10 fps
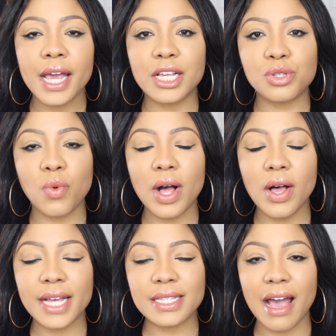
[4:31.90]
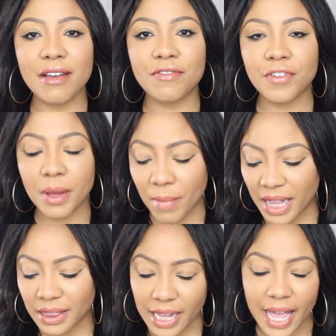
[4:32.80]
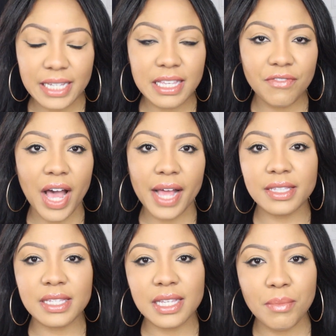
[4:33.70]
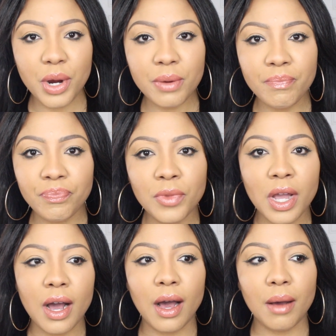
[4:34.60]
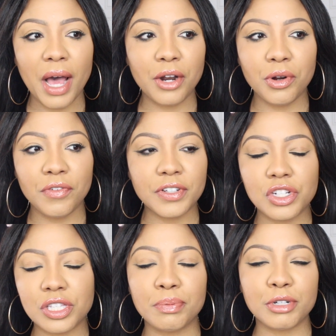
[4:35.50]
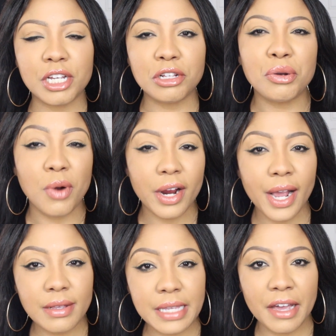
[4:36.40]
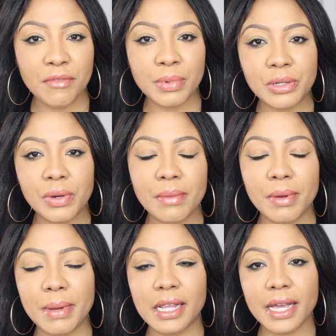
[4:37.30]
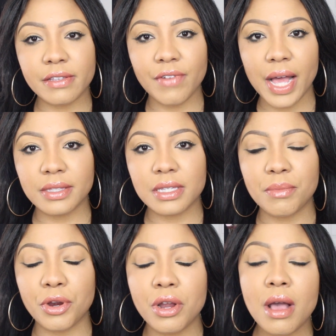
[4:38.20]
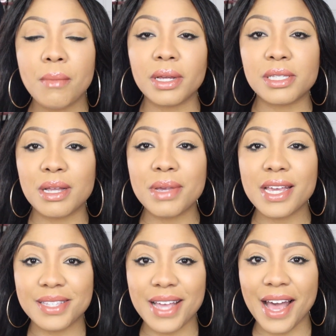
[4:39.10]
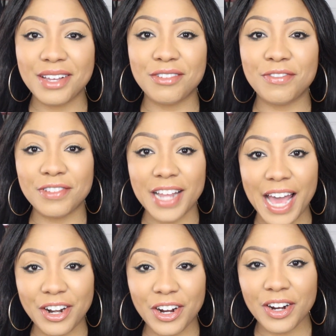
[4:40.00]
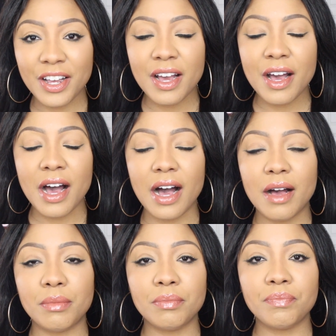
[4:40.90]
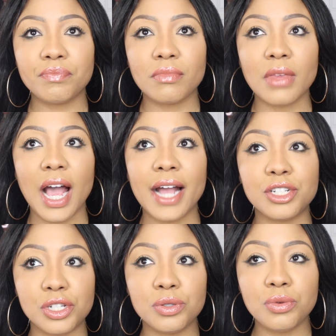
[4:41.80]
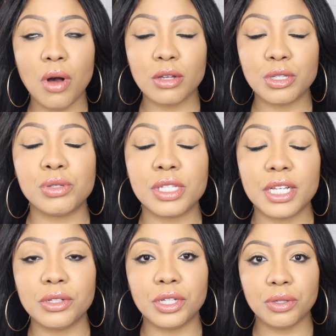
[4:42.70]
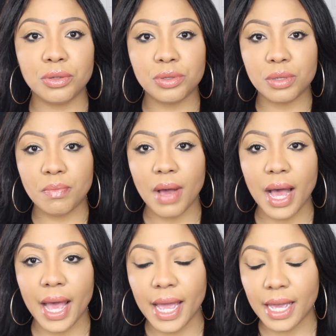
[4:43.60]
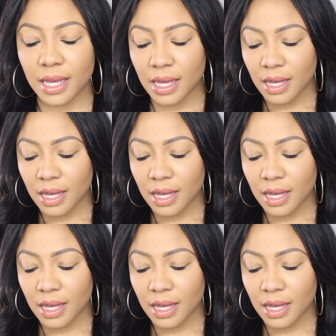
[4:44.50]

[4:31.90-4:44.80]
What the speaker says: as well as my legs have gotten slimmer. I don't know if it's just the particular workouts like I've been doing, but my legs have gotten slimmer. My stomach has gotten flatter. I do also still use my